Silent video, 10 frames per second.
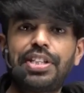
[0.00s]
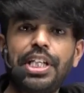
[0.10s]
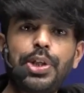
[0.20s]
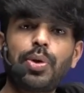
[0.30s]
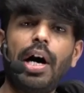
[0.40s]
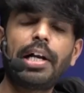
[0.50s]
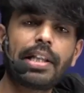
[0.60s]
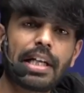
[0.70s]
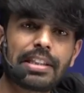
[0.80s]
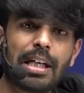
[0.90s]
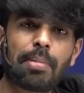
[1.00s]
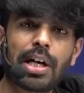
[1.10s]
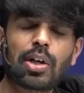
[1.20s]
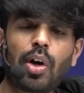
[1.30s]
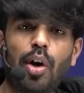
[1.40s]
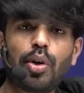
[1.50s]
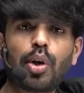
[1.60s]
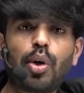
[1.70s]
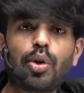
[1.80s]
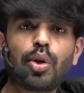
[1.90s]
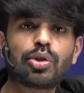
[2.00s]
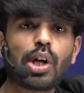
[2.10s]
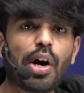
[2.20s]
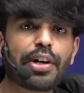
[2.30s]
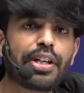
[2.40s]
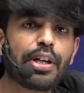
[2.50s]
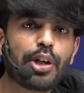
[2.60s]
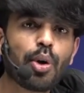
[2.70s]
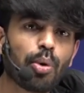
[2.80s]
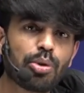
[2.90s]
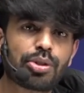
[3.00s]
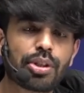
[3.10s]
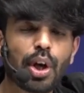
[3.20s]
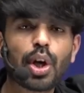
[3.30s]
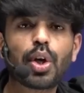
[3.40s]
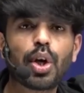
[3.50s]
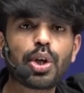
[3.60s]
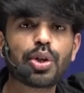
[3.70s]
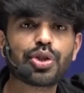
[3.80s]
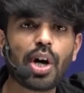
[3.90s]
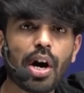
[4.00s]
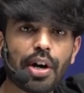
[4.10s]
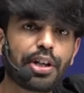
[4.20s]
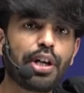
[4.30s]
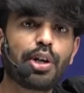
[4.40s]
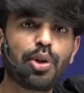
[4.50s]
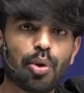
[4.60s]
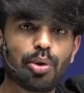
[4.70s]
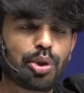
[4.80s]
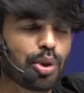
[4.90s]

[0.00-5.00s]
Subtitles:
into another chamber called conus arterioles. Conus arterioles, you